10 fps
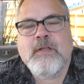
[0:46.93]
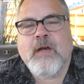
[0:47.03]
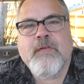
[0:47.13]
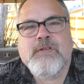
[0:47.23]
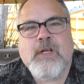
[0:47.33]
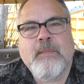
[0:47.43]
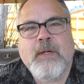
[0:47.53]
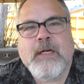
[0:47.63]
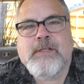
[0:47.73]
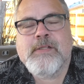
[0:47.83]
Love those little
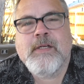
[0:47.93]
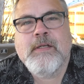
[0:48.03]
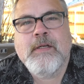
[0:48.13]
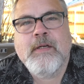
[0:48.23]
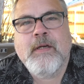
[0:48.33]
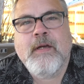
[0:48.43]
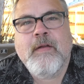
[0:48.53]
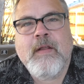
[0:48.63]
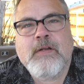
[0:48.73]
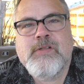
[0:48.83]
buggers?
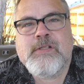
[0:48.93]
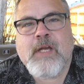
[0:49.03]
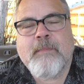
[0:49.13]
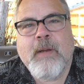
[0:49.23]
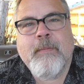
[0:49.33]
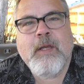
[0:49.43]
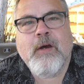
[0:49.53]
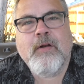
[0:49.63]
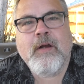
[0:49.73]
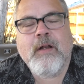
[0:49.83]
They look just like Baby
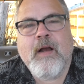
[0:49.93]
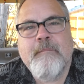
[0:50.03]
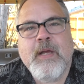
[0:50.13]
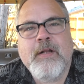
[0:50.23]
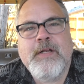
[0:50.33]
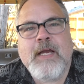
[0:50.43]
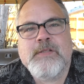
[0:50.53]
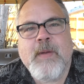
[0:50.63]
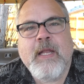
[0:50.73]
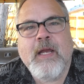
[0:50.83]
Yoda, and I've been to
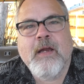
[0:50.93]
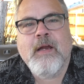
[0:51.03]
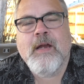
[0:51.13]
Tasmania.